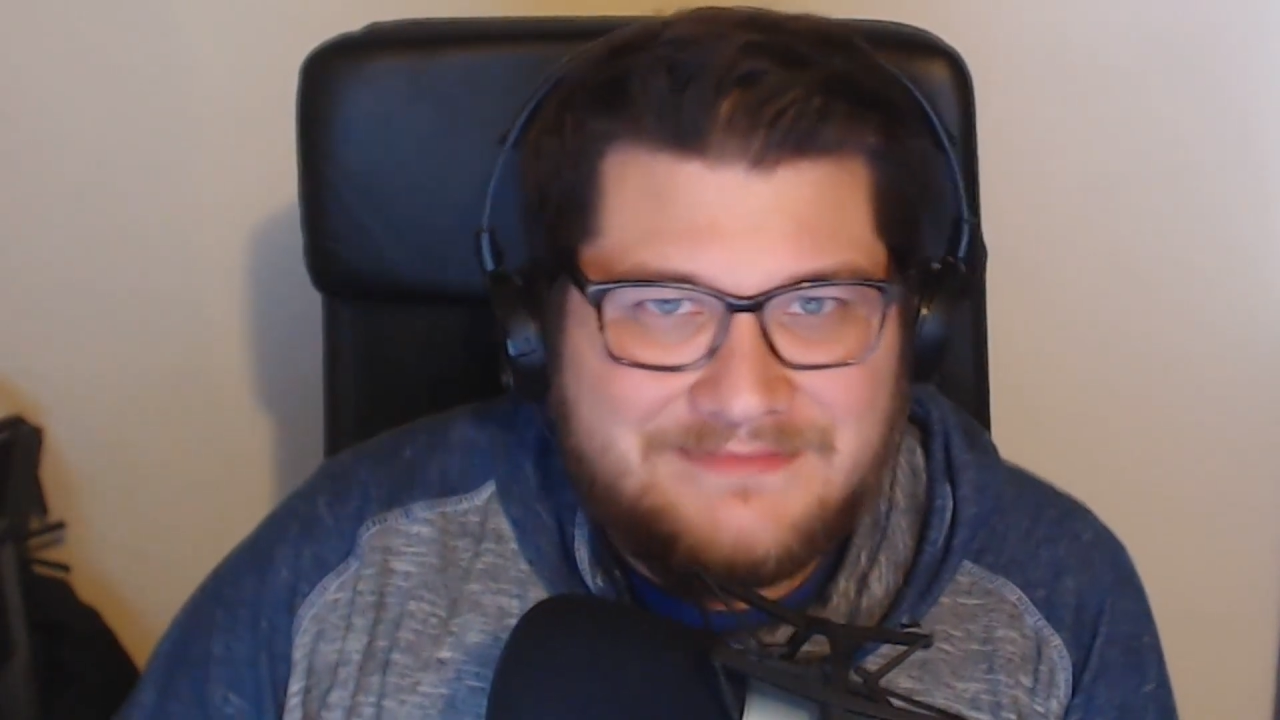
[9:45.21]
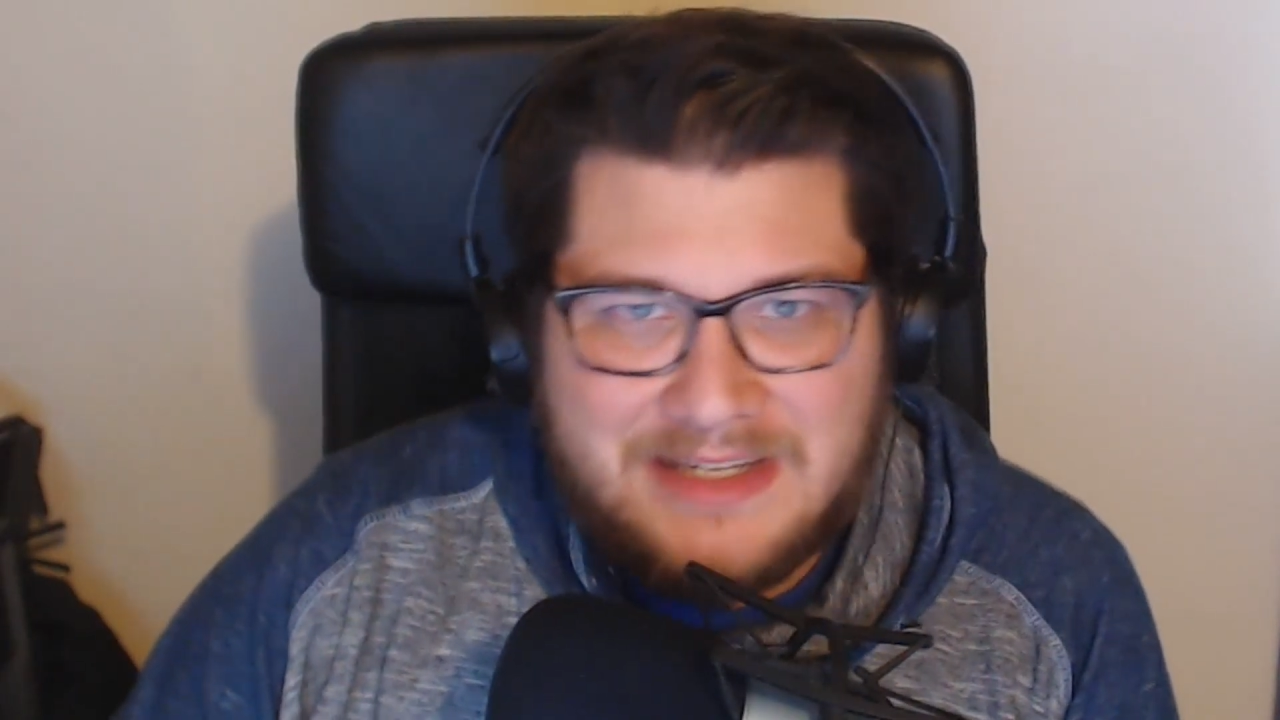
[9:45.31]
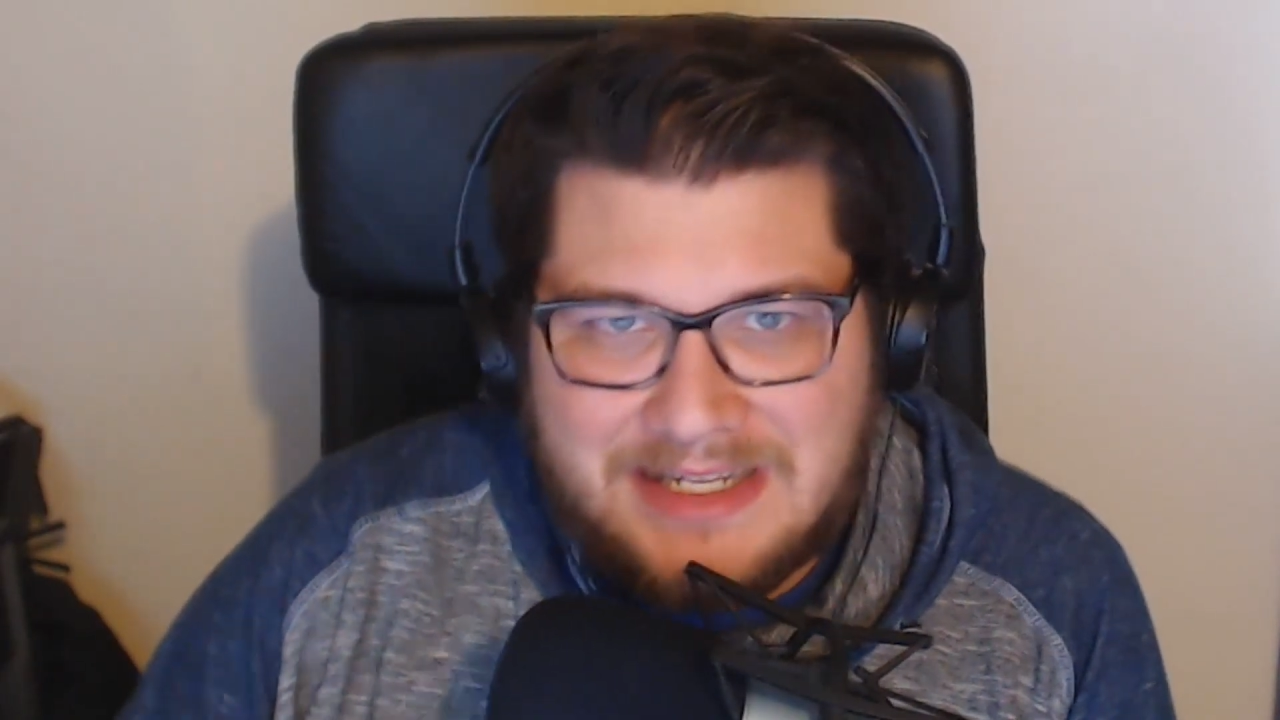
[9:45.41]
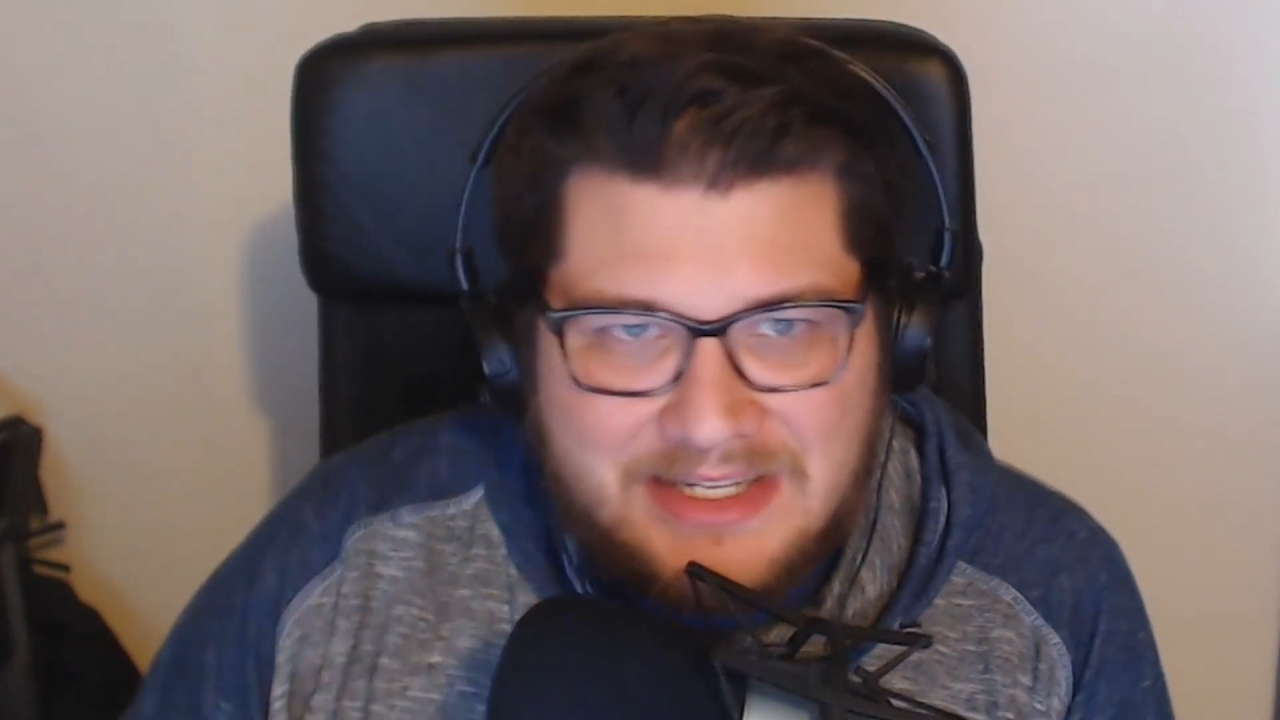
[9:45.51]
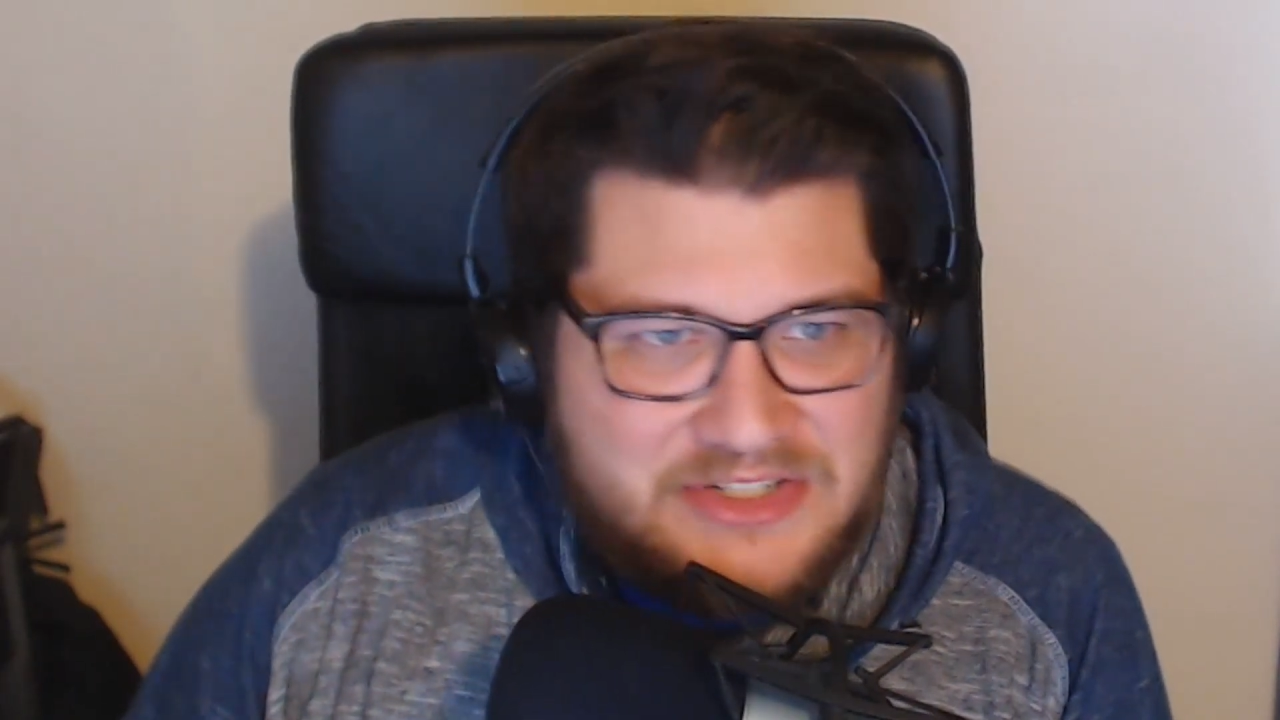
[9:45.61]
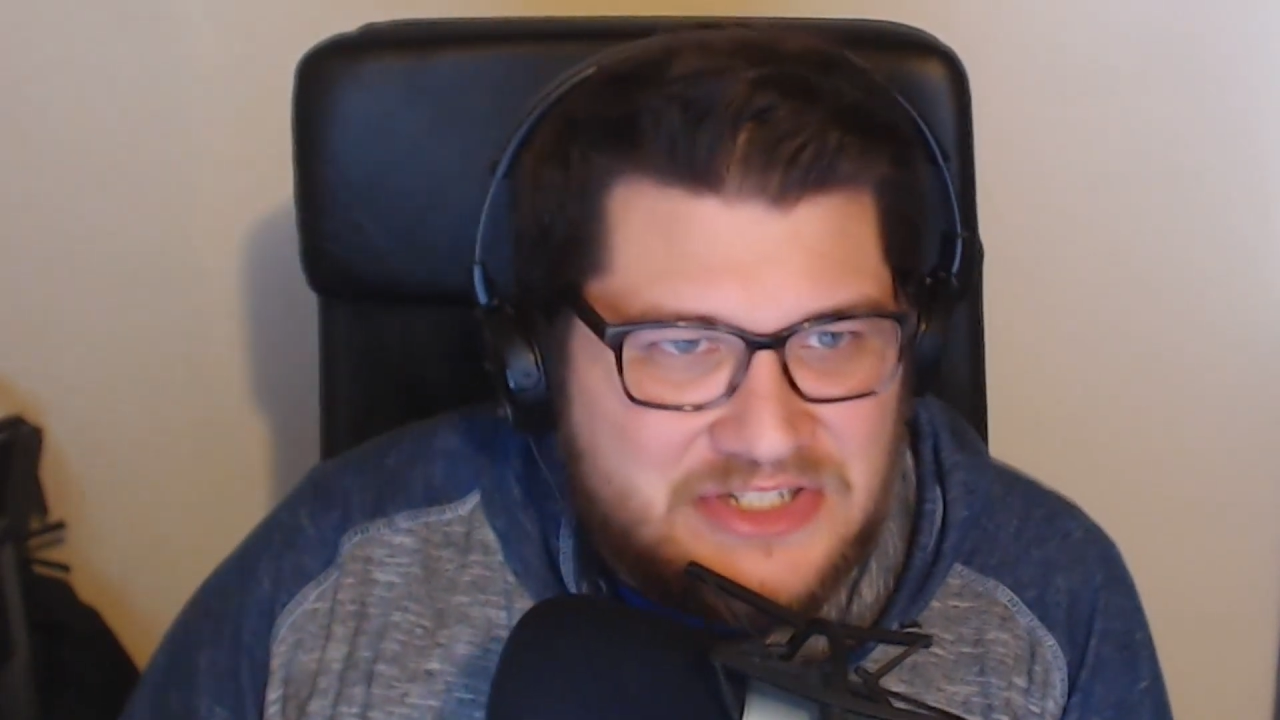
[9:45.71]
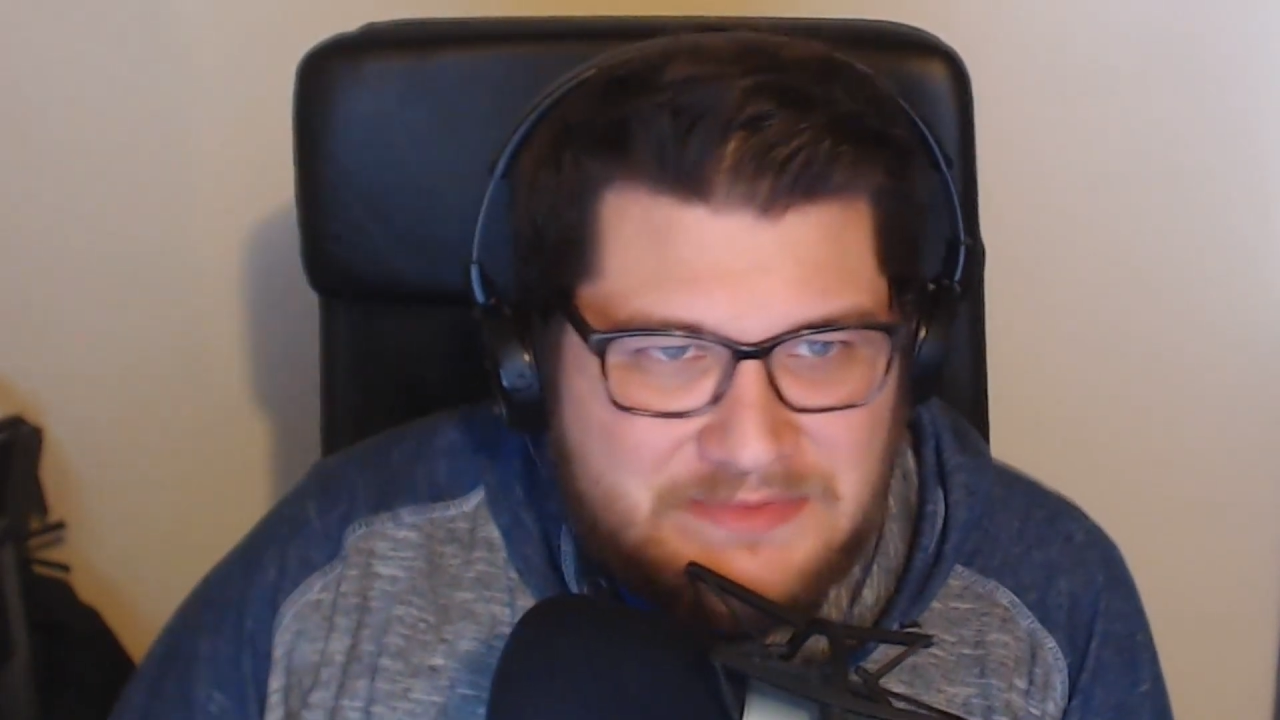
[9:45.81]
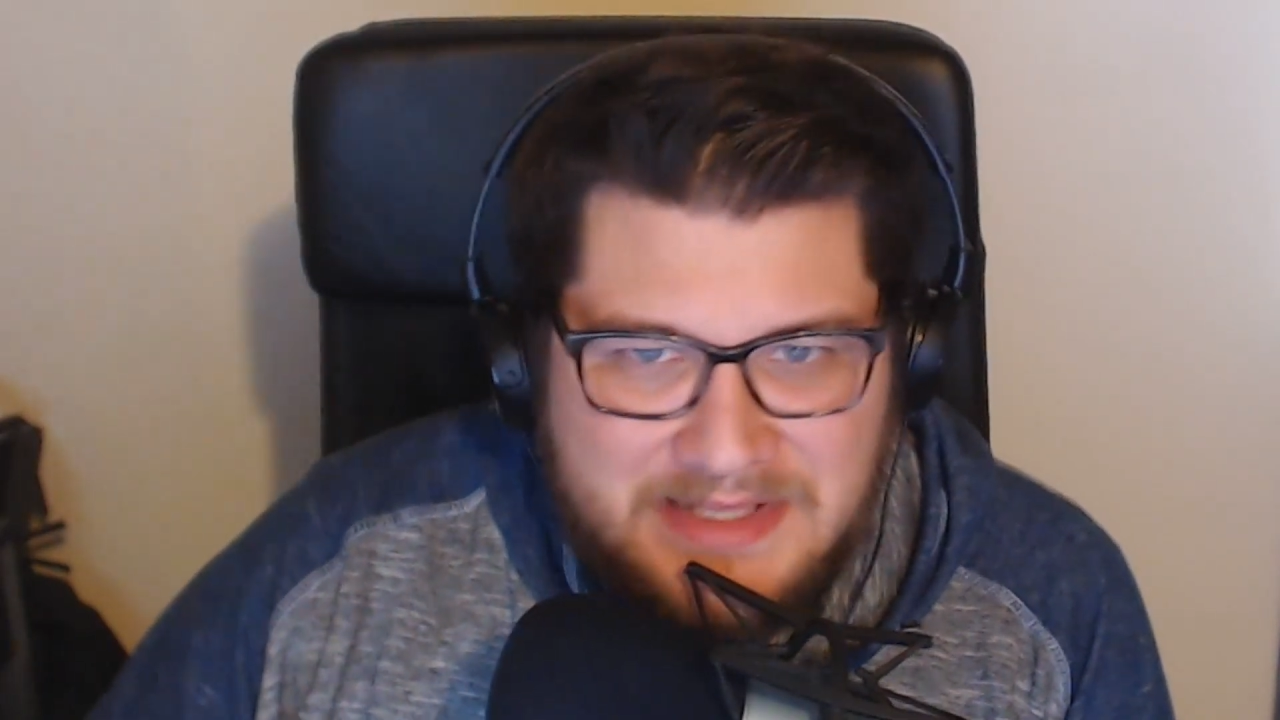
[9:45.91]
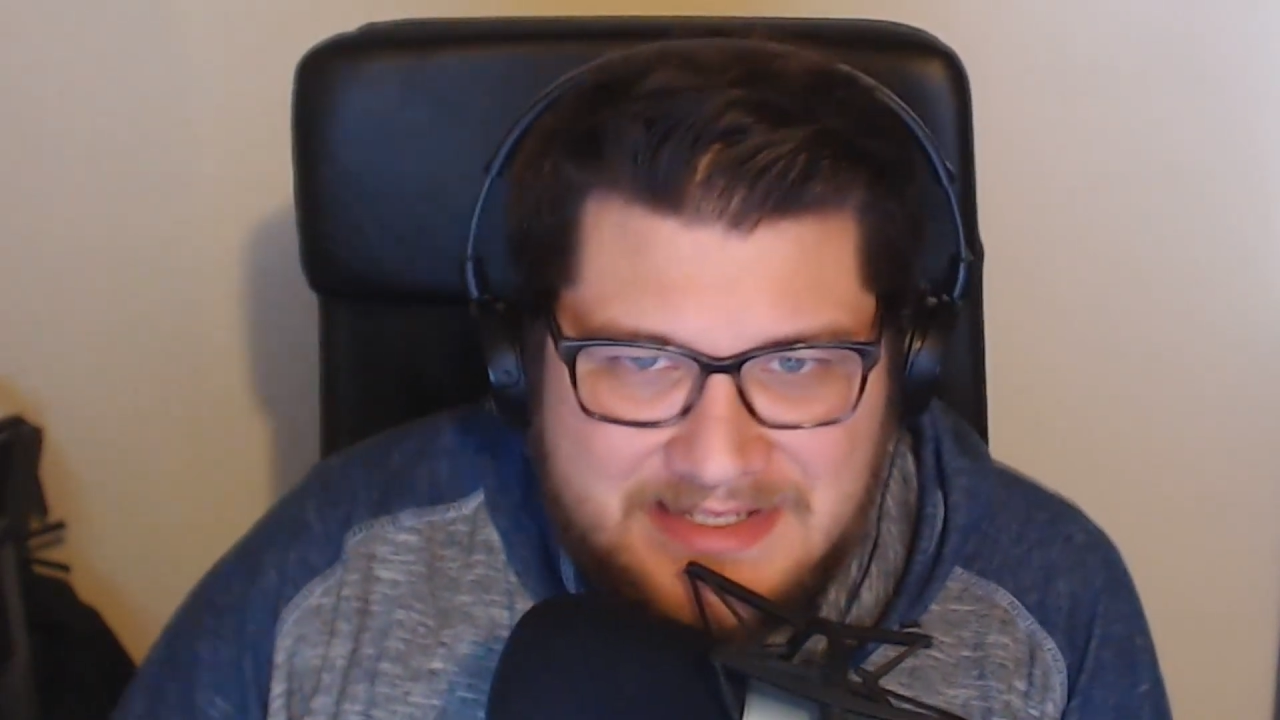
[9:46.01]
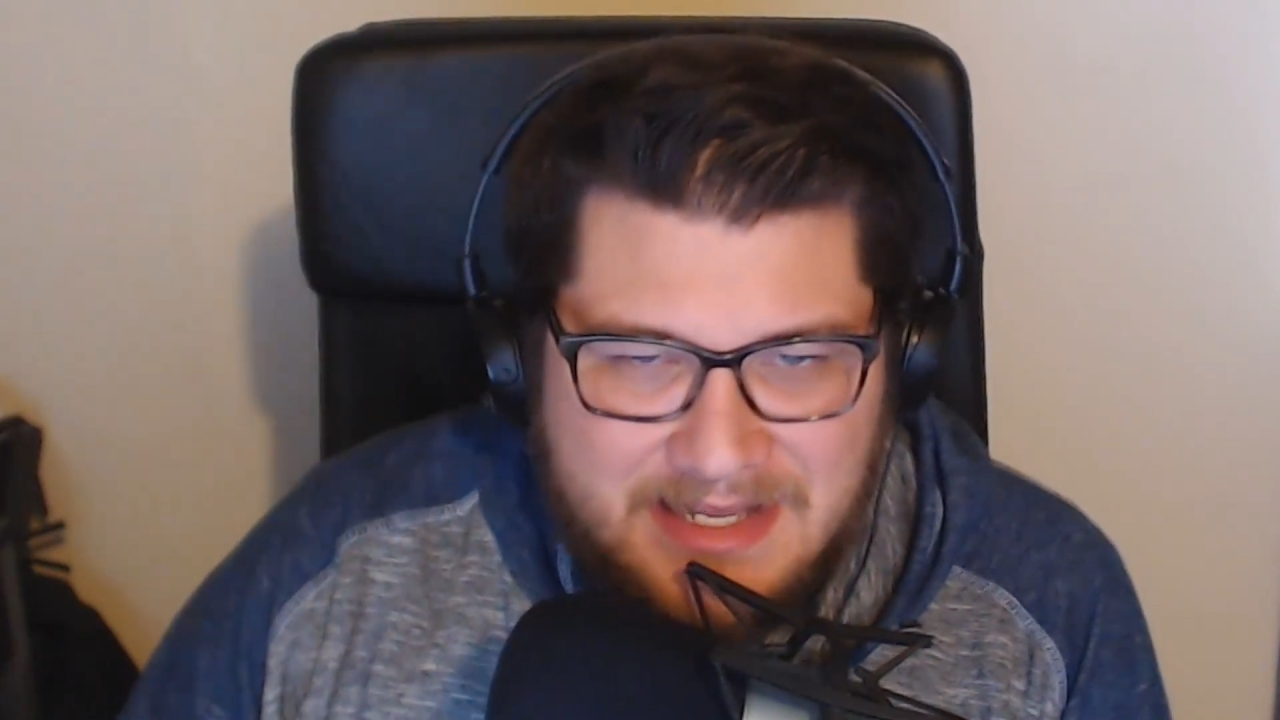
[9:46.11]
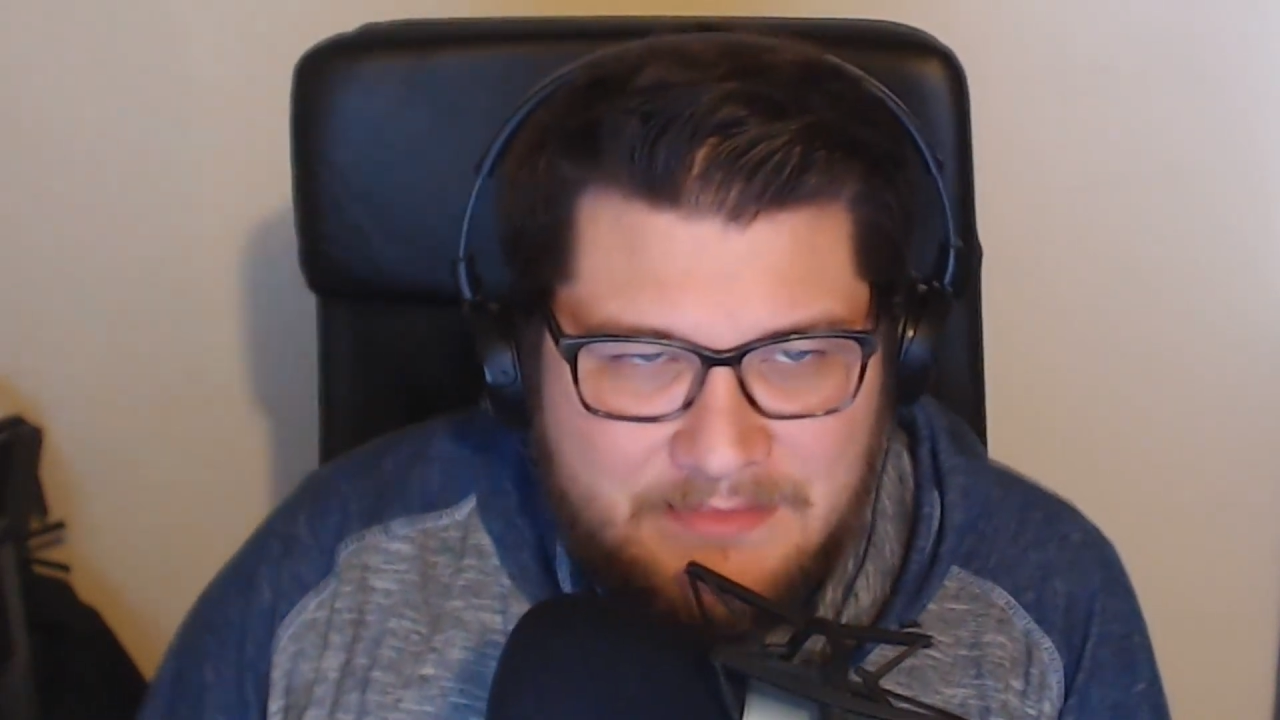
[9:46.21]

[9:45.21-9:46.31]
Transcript: It could just be the same